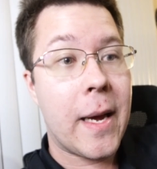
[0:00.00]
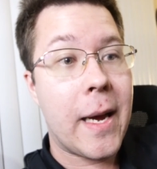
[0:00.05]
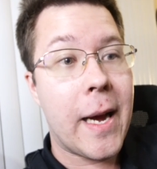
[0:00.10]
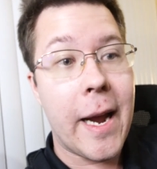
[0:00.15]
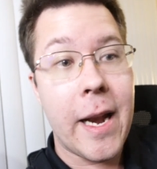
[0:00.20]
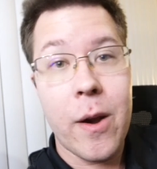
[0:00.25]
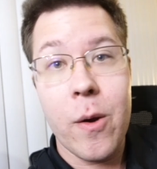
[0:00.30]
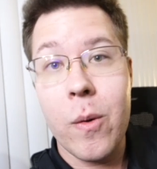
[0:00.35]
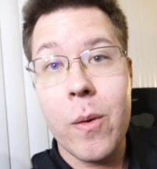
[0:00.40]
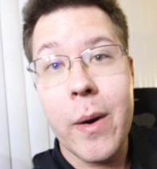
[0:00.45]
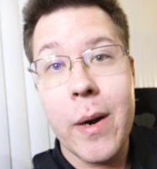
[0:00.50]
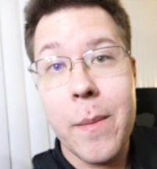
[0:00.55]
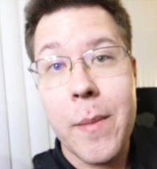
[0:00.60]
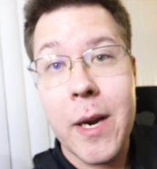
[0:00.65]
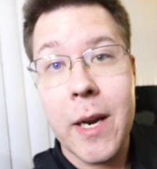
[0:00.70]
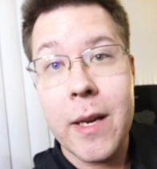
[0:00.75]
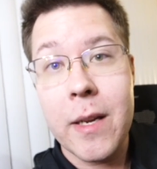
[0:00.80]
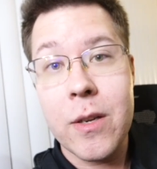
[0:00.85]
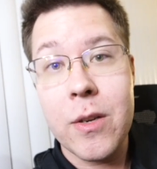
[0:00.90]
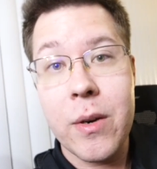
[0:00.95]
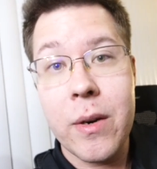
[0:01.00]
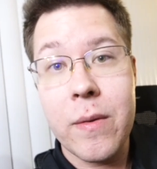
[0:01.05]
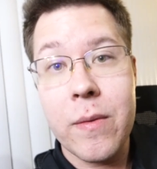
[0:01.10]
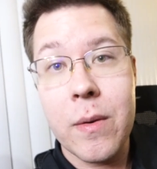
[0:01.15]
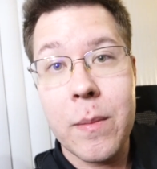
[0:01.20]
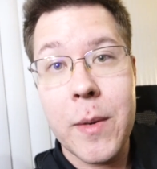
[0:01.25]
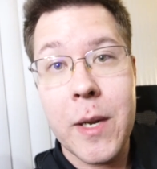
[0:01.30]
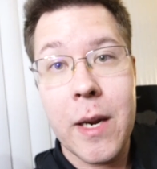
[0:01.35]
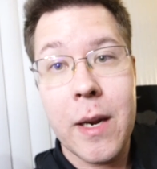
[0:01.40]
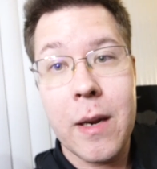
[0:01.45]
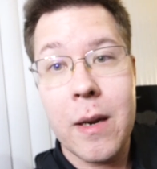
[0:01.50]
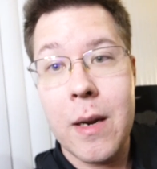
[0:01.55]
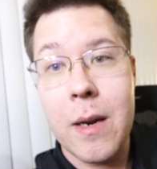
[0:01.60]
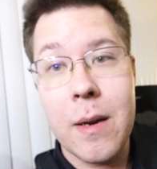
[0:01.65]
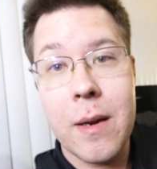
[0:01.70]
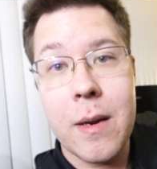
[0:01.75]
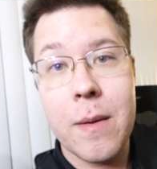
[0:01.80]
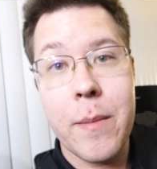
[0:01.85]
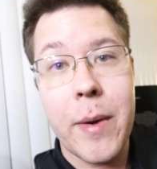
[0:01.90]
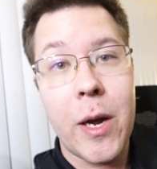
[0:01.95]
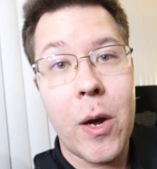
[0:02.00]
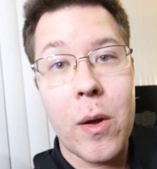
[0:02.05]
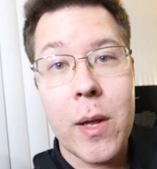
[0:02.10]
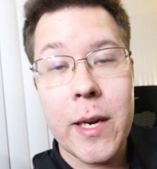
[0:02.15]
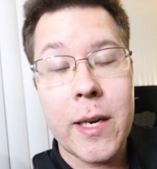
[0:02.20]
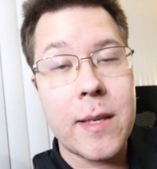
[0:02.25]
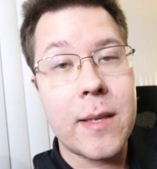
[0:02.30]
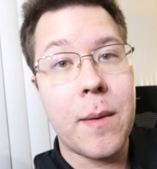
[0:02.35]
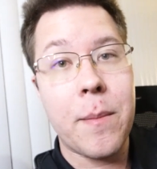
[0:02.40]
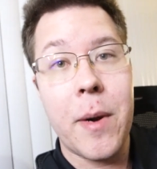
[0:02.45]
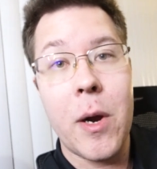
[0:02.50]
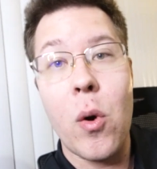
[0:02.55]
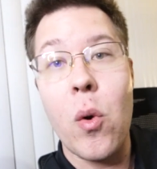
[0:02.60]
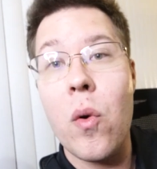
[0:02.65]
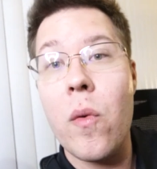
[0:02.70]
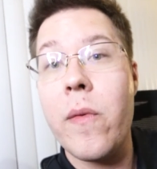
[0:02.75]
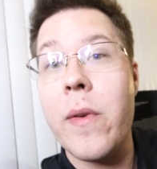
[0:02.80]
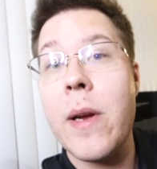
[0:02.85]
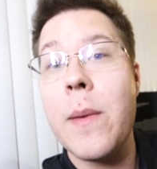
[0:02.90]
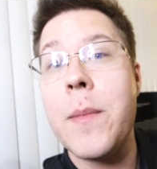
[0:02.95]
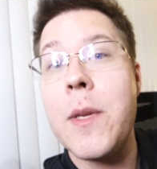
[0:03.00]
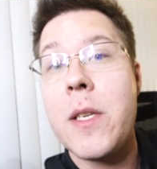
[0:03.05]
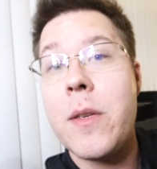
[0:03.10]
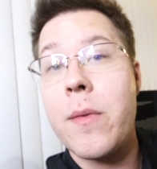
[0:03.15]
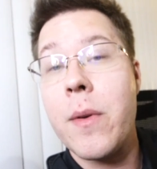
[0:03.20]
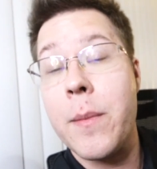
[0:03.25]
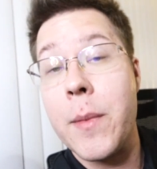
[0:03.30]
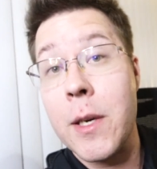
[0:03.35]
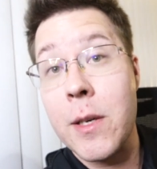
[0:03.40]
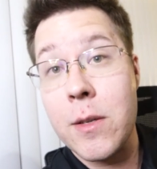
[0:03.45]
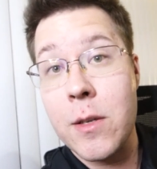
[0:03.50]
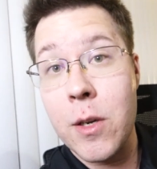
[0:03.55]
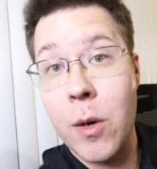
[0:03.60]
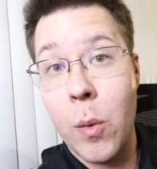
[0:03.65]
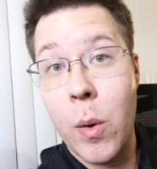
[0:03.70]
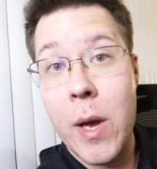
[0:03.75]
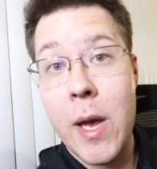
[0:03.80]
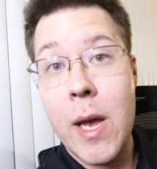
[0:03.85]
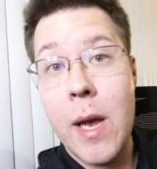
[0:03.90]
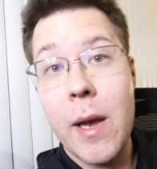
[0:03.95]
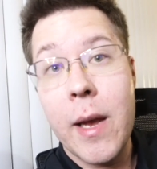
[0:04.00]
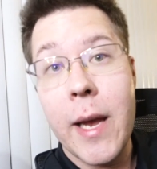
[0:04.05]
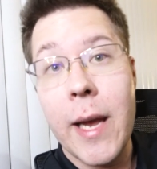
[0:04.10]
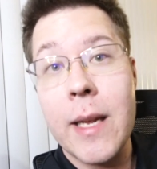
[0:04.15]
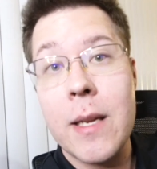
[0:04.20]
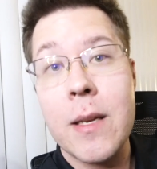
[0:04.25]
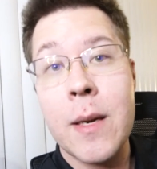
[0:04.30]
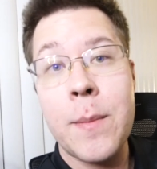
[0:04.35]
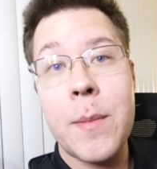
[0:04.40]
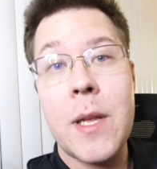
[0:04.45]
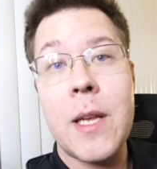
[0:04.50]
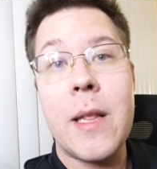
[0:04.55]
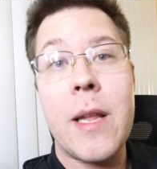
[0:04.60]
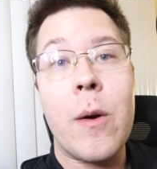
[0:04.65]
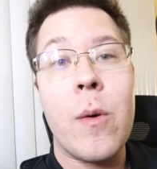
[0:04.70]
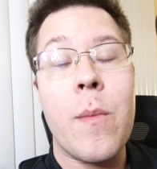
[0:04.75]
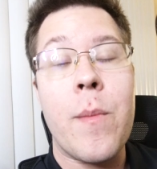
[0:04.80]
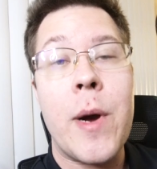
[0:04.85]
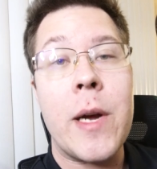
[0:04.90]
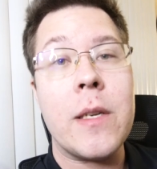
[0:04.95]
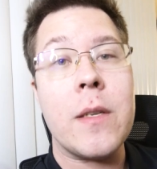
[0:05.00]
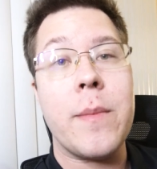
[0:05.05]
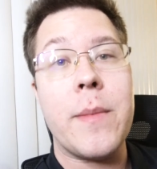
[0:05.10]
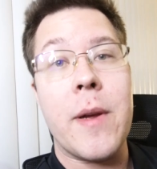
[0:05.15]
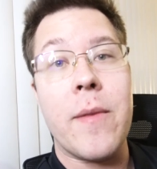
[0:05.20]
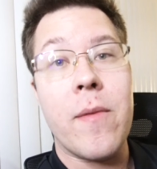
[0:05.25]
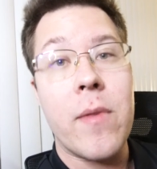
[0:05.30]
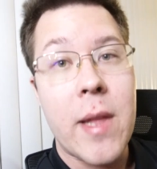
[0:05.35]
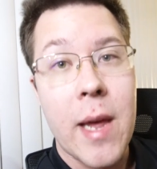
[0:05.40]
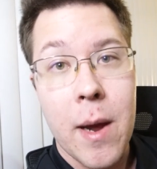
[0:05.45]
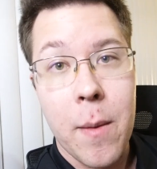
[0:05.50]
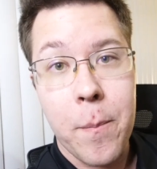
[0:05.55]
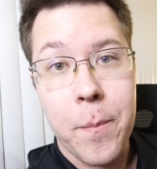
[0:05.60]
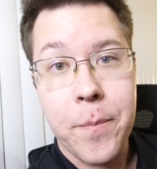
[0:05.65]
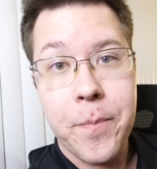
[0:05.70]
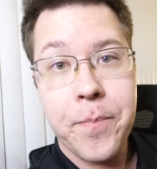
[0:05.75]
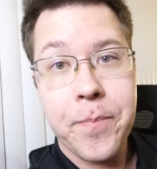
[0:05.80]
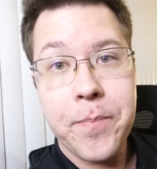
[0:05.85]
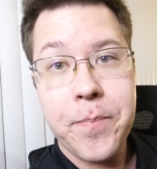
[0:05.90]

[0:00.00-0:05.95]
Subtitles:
I know quite a bit of history from it, and like I said, my whole family's from there, so it's something that reminds me of them.